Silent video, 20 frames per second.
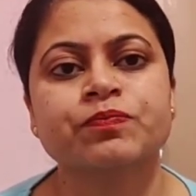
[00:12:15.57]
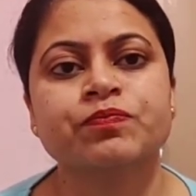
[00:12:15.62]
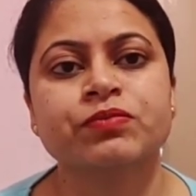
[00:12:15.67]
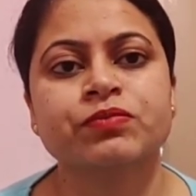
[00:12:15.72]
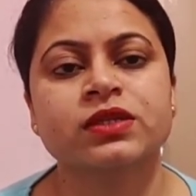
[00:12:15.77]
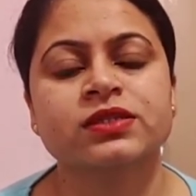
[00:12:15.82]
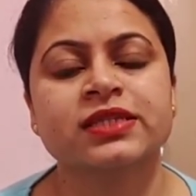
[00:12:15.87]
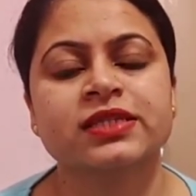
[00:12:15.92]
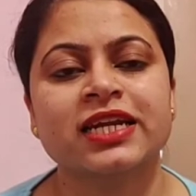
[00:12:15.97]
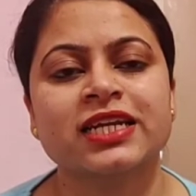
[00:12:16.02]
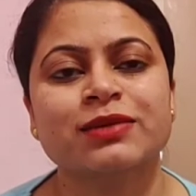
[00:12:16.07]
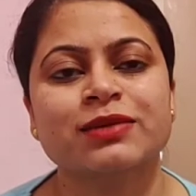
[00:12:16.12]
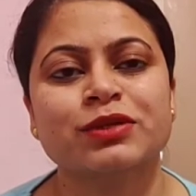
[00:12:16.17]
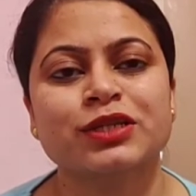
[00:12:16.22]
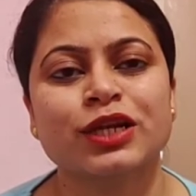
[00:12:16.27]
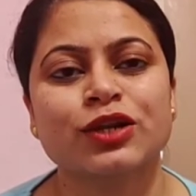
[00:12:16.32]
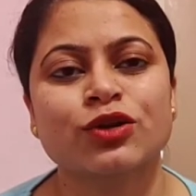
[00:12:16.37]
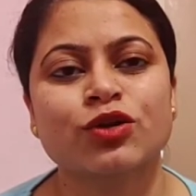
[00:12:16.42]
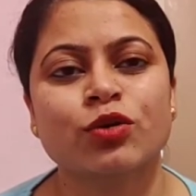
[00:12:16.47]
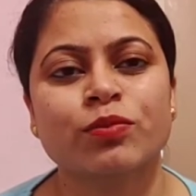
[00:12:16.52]

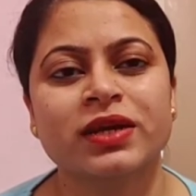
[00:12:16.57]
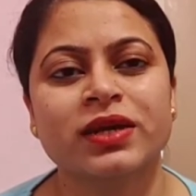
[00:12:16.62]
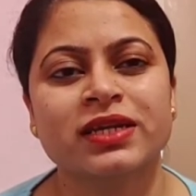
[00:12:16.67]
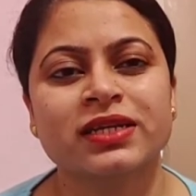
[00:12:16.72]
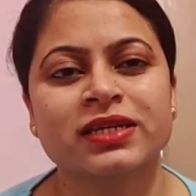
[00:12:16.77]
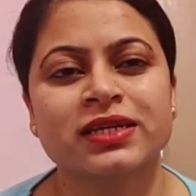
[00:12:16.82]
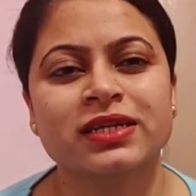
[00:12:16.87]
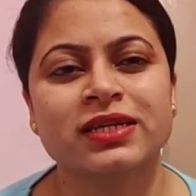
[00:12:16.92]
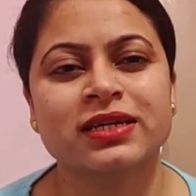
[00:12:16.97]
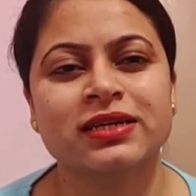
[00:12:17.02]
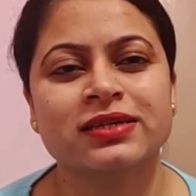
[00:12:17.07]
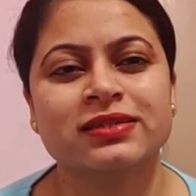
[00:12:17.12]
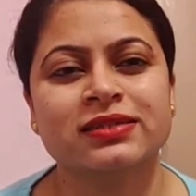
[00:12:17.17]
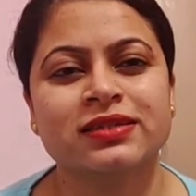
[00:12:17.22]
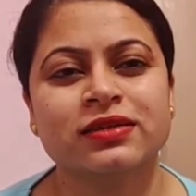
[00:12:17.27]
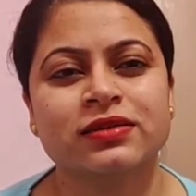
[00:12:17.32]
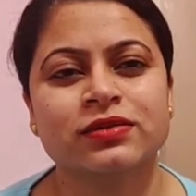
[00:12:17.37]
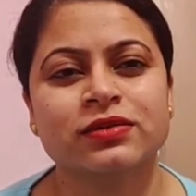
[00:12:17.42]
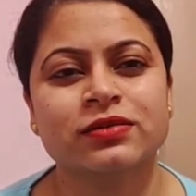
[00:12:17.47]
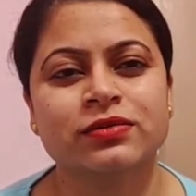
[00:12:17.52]
sentimental comedy is
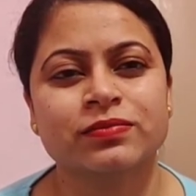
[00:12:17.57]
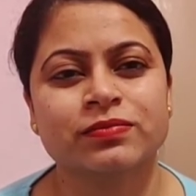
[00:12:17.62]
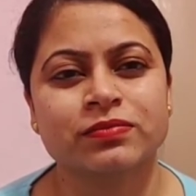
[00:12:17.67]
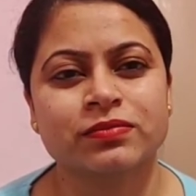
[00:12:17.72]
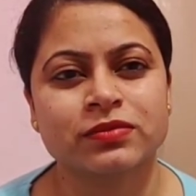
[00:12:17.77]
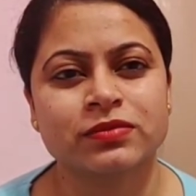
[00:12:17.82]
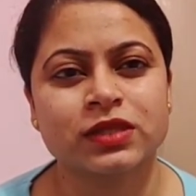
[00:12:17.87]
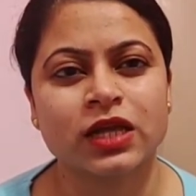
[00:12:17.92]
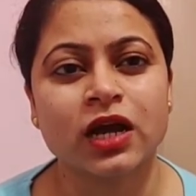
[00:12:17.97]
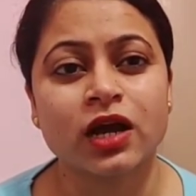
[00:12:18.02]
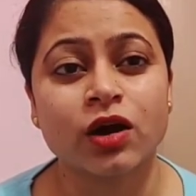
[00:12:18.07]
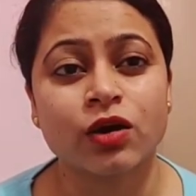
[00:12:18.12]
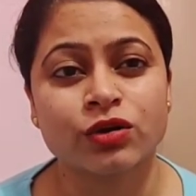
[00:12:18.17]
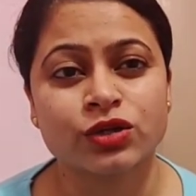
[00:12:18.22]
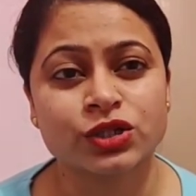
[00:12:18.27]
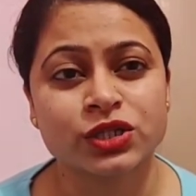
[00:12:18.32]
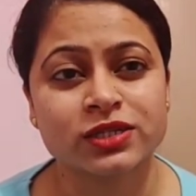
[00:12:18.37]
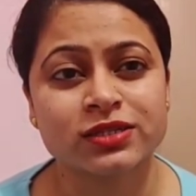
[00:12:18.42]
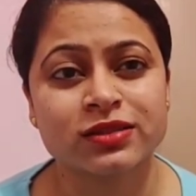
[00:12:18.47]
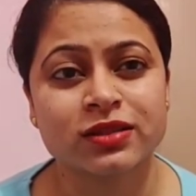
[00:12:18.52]
the
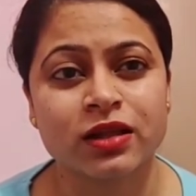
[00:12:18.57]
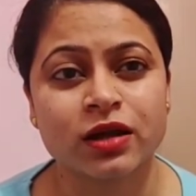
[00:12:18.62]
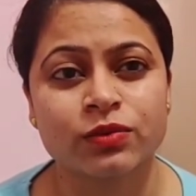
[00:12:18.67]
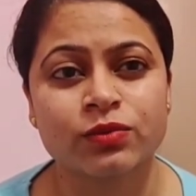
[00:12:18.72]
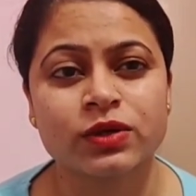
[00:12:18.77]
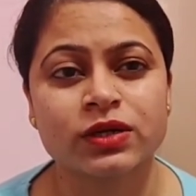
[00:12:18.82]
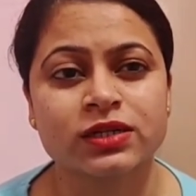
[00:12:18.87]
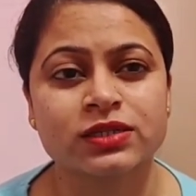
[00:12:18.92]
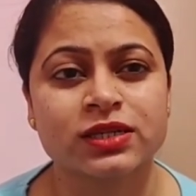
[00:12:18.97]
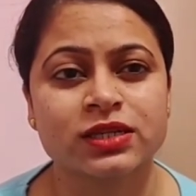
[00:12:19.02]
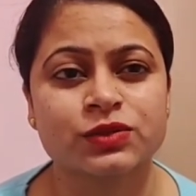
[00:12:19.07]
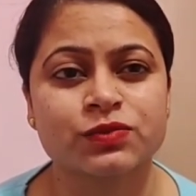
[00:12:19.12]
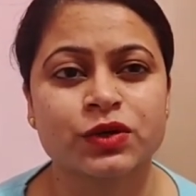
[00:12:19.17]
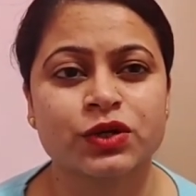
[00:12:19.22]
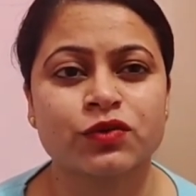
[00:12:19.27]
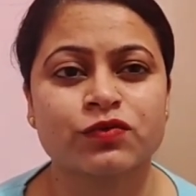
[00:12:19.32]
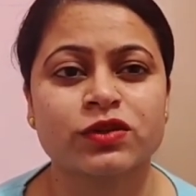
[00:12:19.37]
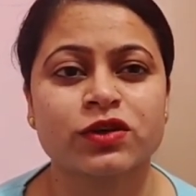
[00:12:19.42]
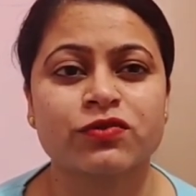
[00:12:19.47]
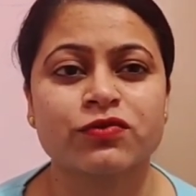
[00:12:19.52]
Conscious Lovers is one
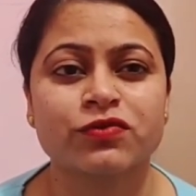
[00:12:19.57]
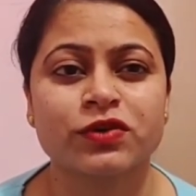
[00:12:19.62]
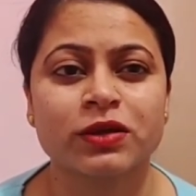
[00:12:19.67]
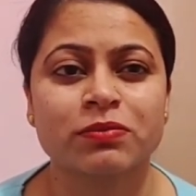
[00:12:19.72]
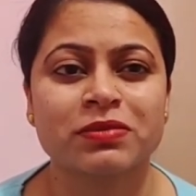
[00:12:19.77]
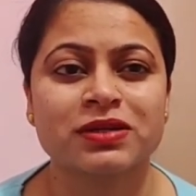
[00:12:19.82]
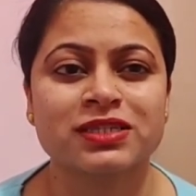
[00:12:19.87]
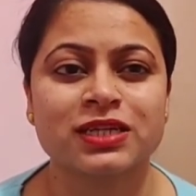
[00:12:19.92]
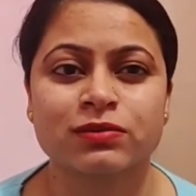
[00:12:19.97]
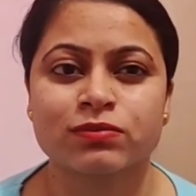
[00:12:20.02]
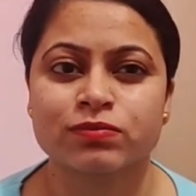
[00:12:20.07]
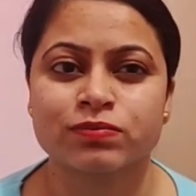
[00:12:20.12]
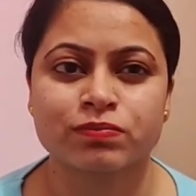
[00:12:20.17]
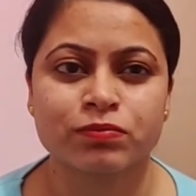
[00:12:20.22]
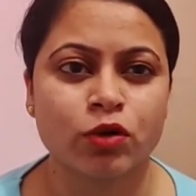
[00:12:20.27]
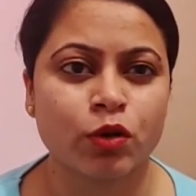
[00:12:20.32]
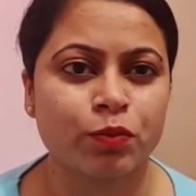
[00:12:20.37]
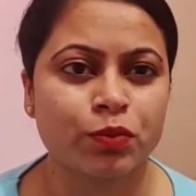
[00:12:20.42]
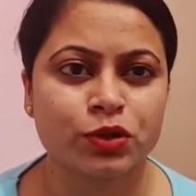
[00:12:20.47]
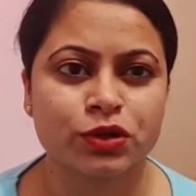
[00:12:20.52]
of the famous and
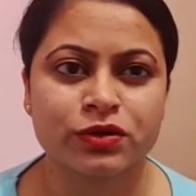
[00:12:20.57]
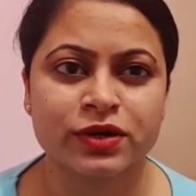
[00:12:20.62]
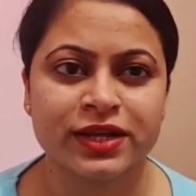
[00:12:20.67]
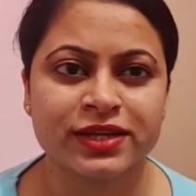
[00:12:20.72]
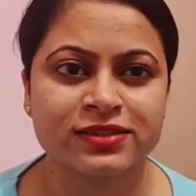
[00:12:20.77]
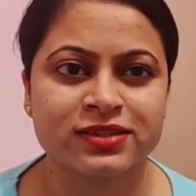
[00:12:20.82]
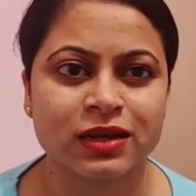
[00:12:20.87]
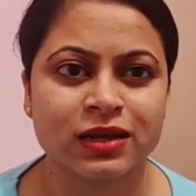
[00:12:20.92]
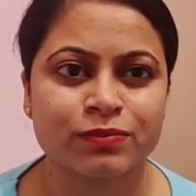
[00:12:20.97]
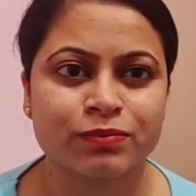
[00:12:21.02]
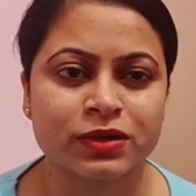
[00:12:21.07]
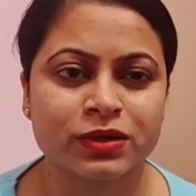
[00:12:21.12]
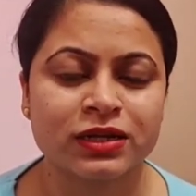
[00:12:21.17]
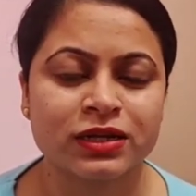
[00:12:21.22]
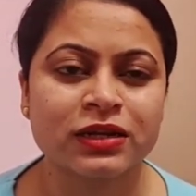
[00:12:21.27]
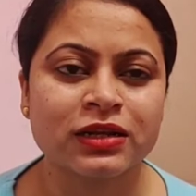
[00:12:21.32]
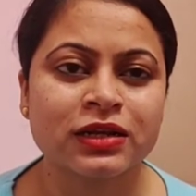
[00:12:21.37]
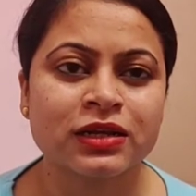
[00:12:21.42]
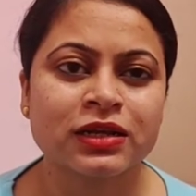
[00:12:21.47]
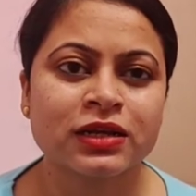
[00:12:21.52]
popular example.
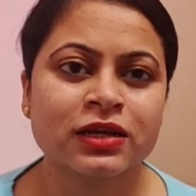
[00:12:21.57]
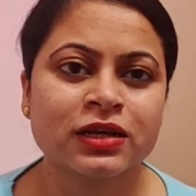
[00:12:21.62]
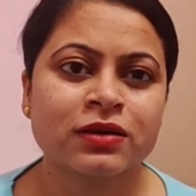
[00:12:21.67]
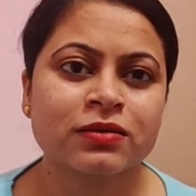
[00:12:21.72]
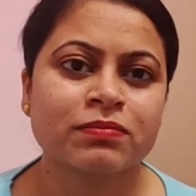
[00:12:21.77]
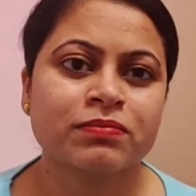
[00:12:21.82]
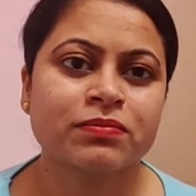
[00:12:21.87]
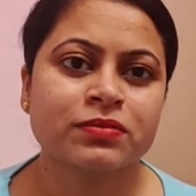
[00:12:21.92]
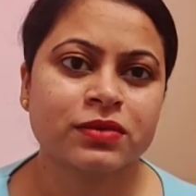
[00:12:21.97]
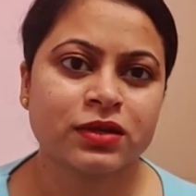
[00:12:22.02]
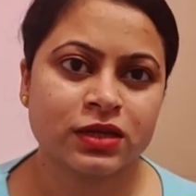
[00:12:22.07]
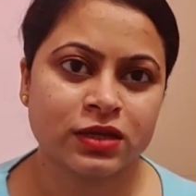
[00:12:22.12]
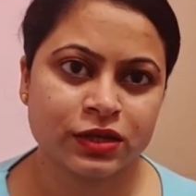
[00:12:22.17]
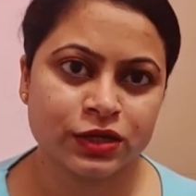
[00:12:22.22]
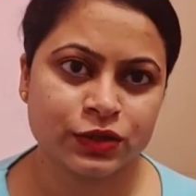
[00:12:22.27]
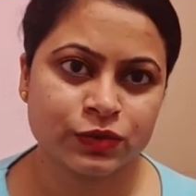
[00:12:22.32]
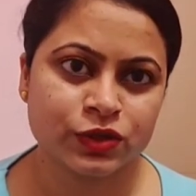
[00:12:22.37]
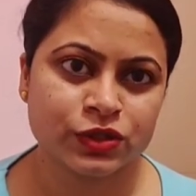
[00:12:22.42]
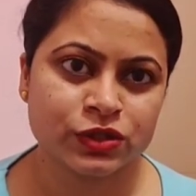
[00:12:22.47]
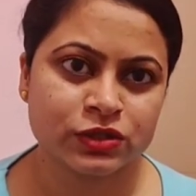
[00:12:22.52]
It
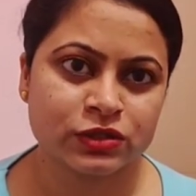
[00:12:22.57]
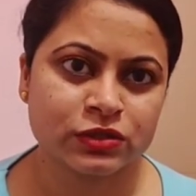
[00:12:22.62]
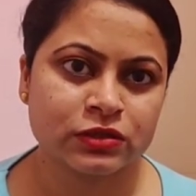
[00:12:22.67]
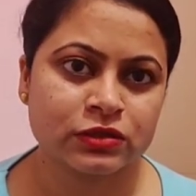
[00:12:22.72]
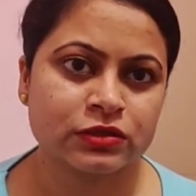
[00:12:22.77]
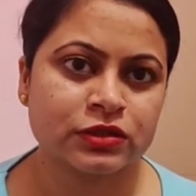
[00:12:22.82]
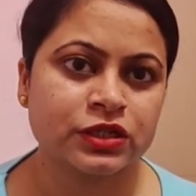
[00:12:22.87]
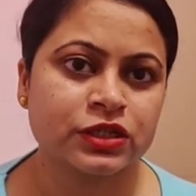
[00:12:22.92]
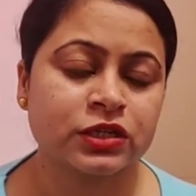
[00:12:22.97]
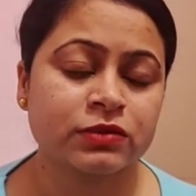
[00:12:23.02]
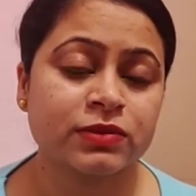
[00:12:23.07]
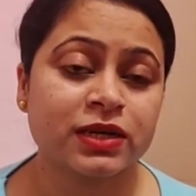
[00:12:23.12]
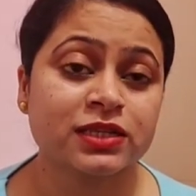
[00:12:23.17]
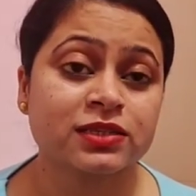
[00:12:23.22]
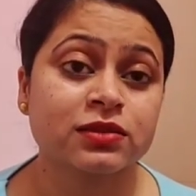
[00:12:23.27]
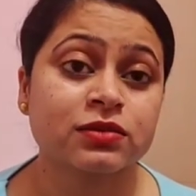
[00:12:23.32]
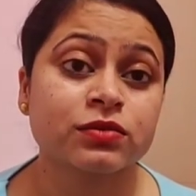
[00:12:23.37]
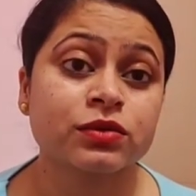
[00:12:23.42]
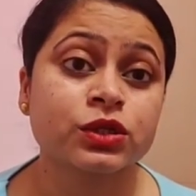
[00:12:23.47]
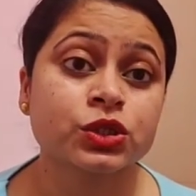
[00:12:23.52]
was written by
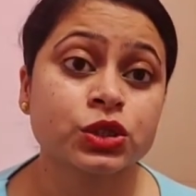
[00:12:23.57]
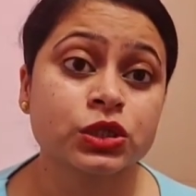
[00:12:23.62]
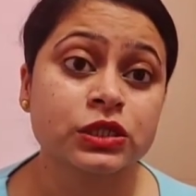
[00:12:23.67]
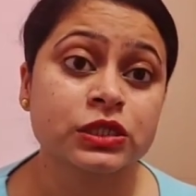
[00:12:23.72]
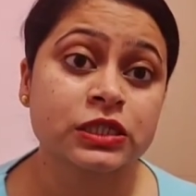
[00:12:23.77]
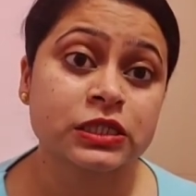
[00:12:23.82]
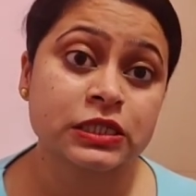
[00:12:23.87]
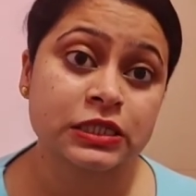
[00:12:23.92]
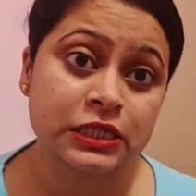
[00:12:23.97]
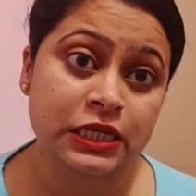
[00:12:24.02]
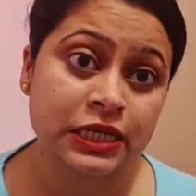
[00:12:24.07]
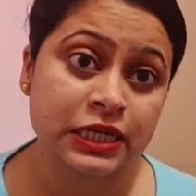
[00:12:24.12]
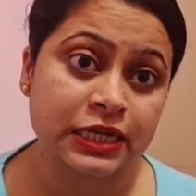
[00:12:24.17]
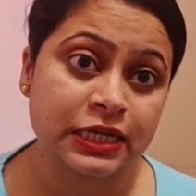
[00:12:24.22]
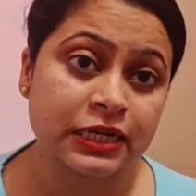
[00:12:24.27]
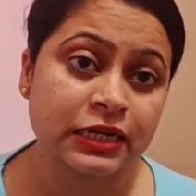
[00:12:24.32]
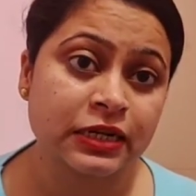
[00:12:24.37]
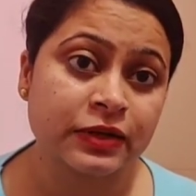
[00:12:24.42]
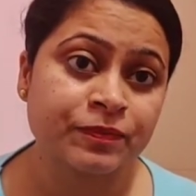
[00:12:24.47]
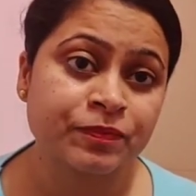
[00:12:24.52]
Sir Richard
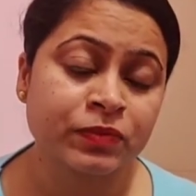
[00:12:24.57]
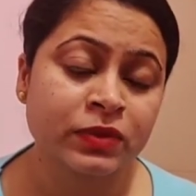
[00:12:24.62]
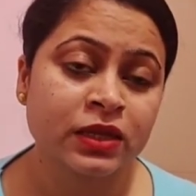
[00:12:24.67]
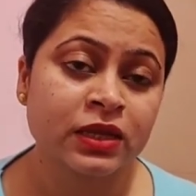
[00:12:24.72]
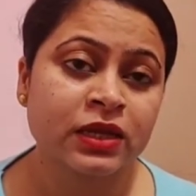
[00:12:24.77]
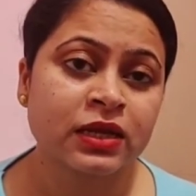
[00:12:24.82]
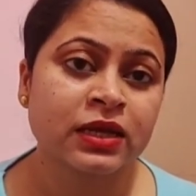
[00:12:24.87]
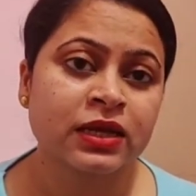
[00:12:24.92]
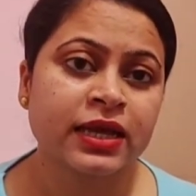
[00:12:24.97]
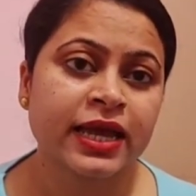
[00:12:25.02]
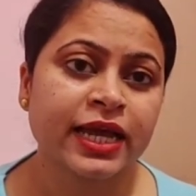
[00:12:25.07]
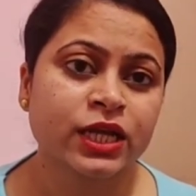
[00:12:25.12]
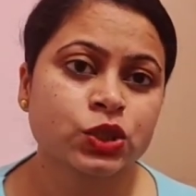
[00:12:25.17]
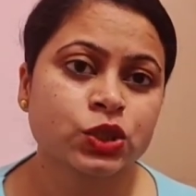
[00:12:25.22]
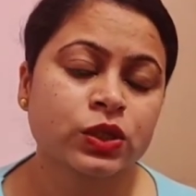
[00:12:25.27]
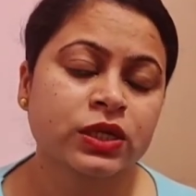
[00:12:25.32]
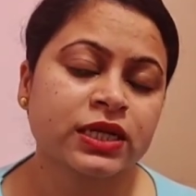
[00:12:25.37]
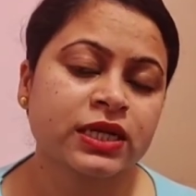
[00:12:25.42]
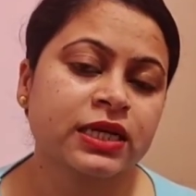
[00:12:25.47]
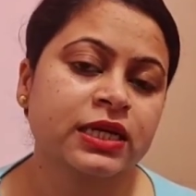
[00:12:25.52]
Steele.
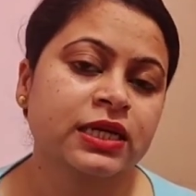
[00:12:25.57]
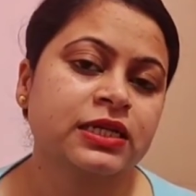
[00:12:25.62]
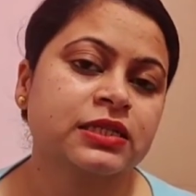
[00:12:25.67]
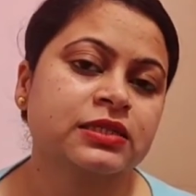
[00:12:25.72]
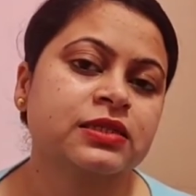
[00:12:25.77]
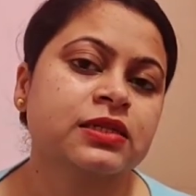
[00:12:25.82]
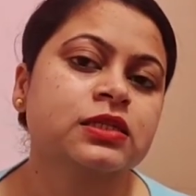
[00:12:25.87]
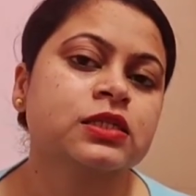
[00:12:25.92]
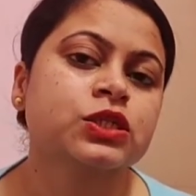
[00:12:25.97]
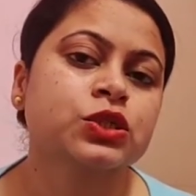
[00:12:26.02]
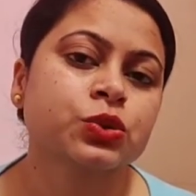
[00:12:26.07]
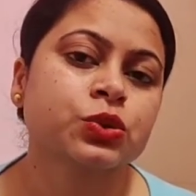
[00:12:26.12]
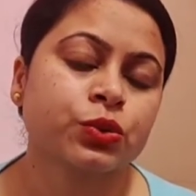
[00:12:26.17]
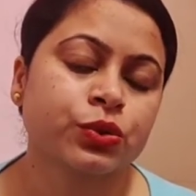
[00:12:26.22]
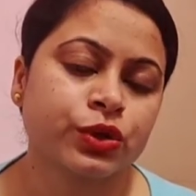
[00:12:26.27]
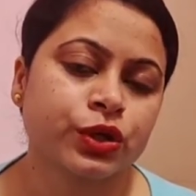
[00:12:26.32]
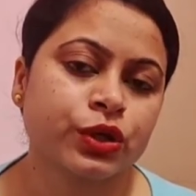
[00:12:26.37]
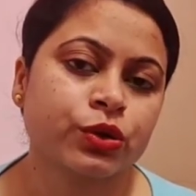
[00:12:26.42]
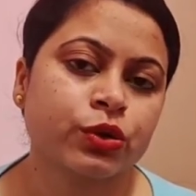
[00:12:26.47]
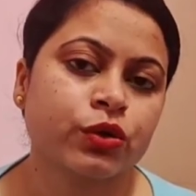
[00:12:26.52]
Actually, it is a
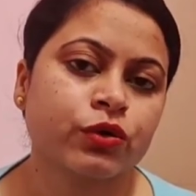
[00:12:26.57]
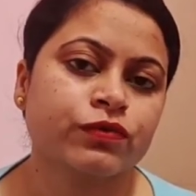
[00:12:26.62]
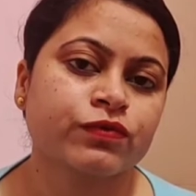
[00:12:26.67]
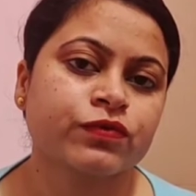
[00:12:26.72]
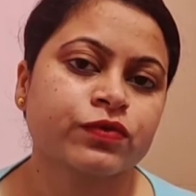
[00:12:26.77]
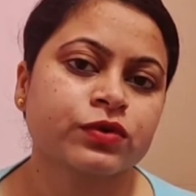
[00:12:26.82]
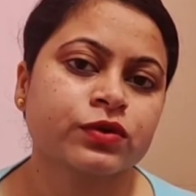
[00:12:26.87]
story of